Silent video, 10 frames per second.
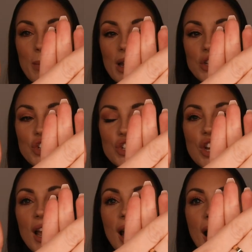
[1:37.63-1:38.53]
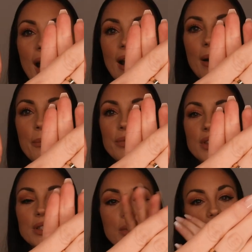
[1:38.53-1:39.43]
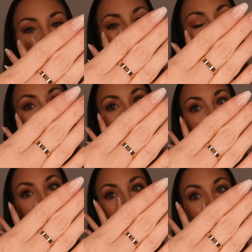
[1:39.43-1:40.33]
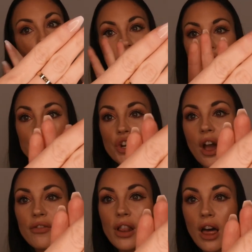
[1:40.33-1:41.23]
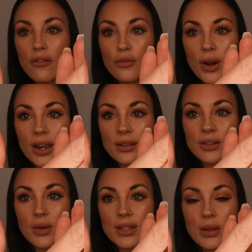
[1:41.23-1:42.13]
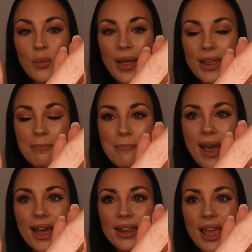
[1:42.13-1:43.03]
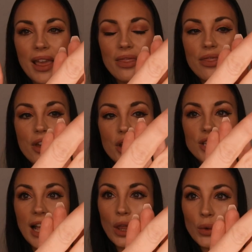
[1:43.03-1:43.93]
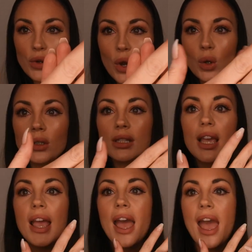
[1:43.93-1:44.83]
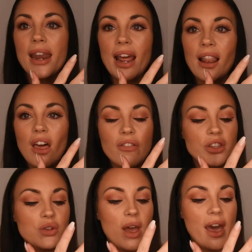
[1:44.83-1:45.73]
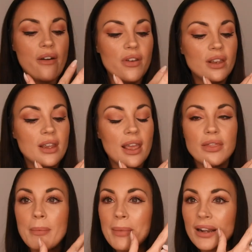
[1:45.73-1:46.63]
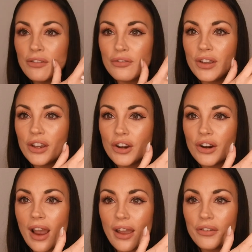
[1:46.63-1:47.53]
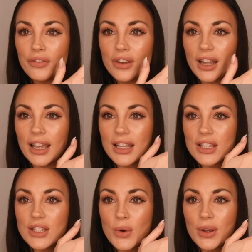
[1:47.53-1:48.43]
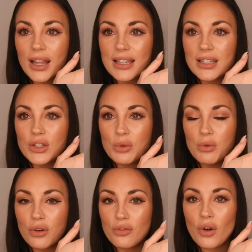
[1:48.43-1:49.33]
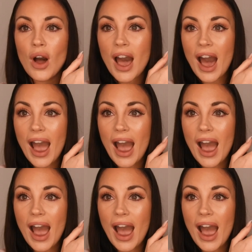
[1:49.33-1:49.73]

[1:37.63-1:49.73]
much. This one is the thinner version of the love ring, so it's the wedding band in the yellow gold, and I love it to have it in the middle finger. I feel like it's so classic, so beautiful.